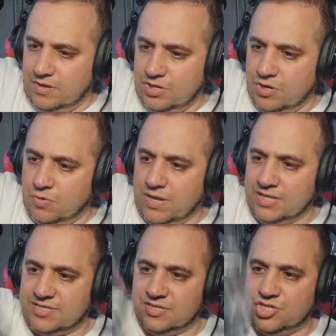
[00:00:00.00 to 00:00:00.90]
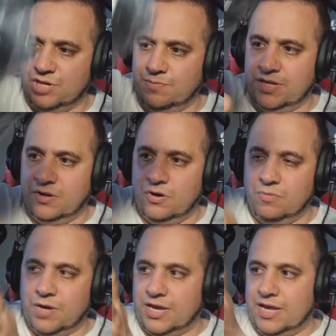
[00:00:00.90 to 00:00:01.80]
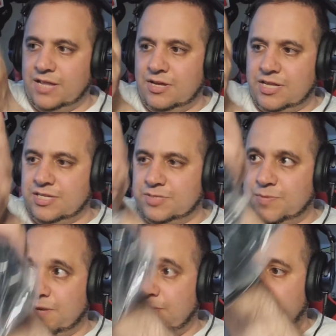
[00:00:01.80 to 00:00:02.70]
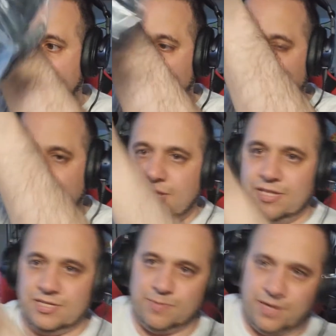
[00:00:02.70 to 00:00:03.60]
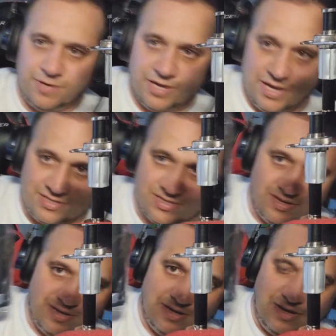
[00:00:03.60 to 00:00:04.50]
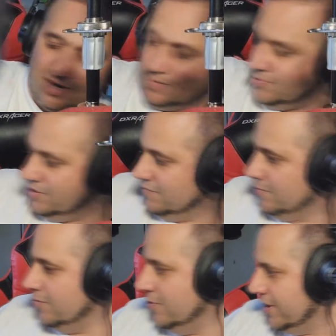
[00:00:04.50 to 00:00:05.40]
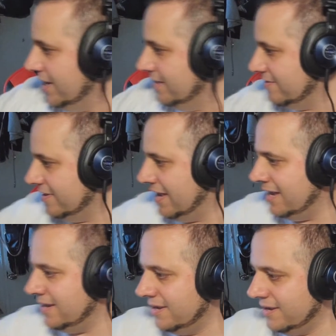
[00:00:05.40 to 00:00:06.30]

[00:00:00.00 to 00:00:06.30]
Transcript: While it's in shipment. Oh my god, look at this baby. Look at this baby, guys. Unbelievable. We'll get into that.